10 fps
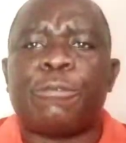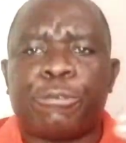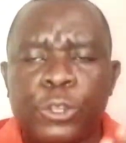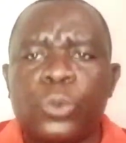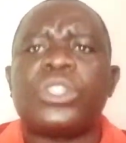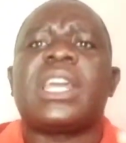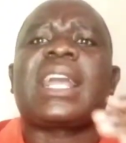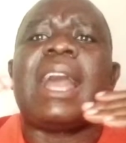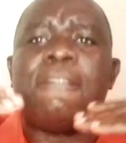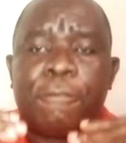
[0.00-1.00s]
feel the
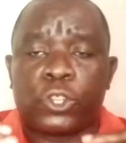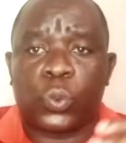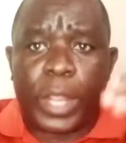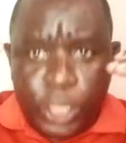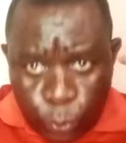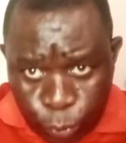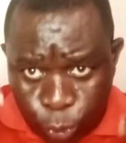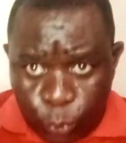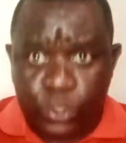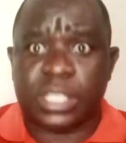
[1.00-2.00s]
comfort. When you
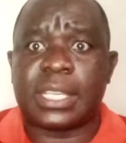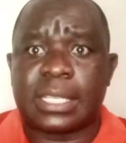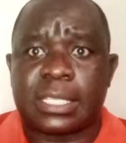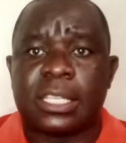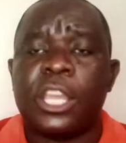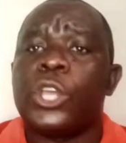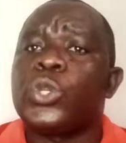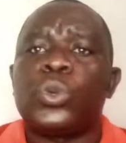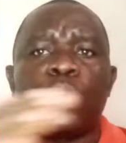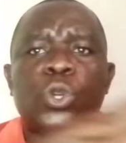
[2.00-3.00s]
use it,
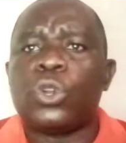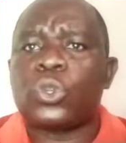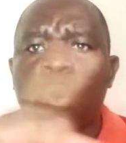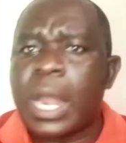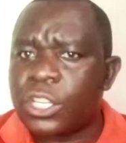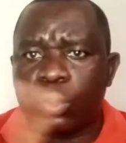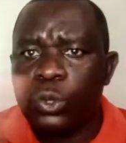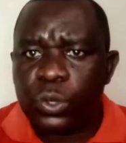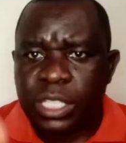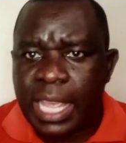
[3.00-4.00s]
you do not want to
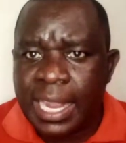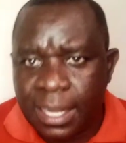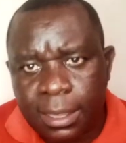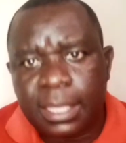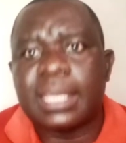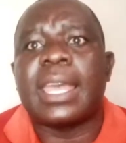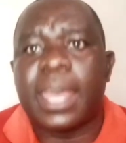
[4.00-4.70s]
use anything